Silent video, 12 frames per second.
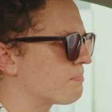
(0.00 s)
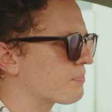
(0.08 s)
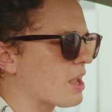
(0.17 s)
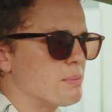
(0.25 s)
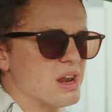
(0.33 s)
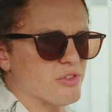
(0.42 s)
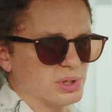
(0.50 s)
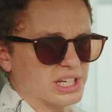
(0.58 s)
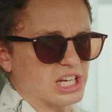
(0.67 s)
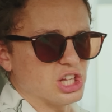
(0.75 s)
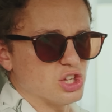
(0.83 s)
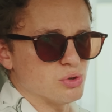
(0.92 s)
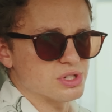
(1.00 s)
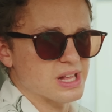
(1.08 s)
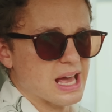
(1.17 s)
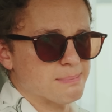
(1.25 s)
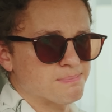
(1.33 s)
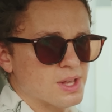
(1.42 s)
I'm never really going to use
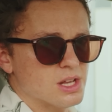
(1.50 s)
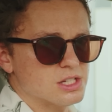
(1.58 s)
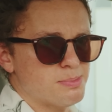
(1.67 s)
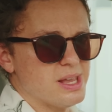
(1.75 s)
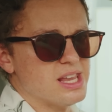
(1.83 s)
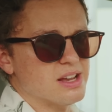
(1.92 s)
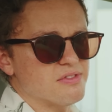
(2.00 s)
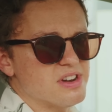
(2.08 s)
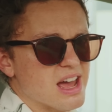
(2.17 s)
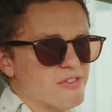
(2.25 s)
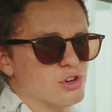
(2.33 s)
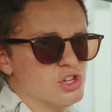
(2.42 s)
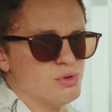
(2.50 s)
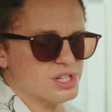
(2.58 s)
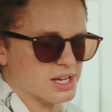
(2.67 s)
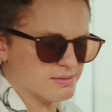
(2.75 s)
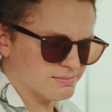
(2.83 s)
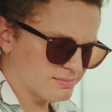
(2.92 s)
that. Speaking of never using,